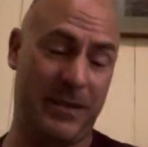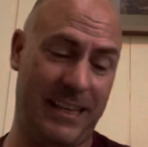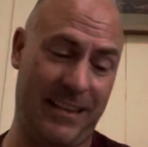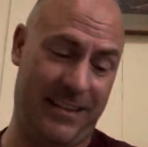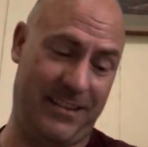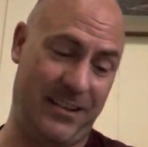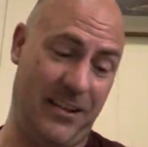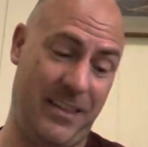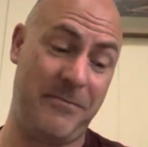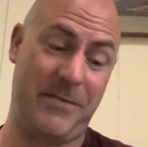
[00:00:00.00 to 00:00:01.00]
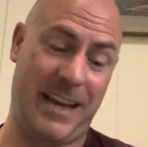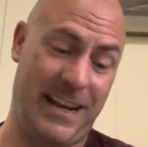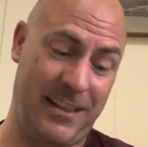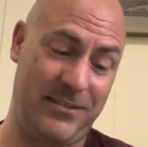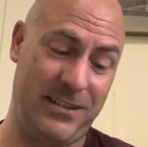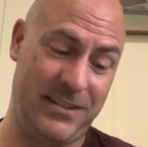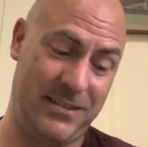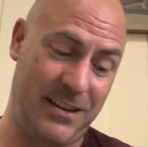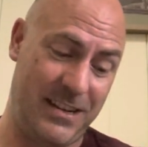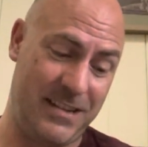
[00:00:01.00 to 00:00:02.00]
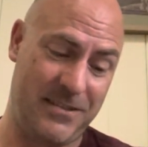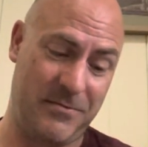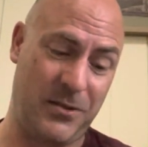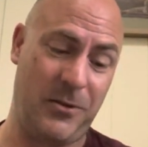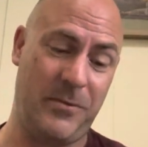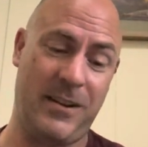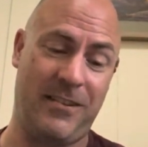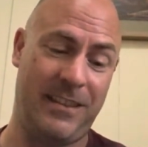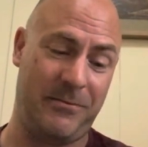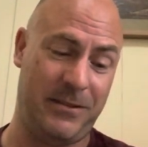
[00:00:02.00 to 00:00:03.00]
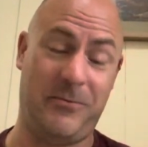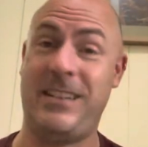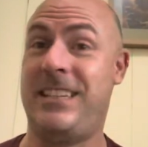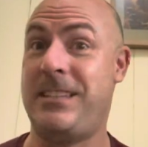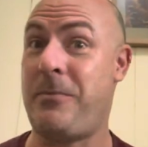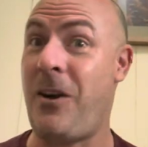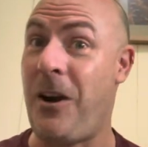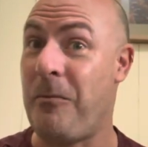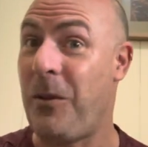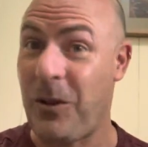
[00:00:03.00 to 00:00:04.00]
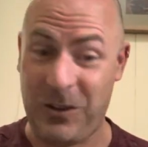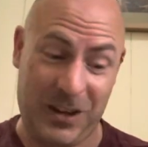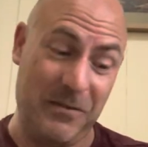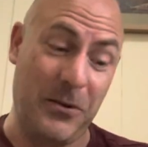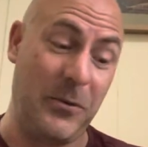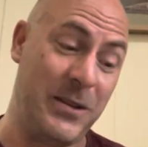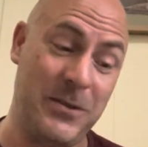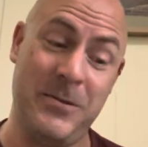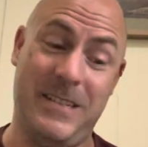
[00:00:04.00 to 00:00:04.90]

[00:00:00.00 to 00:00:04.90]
together. So I think we're getting close to starting some cut work on that one, which is the part I'm not looking forward to,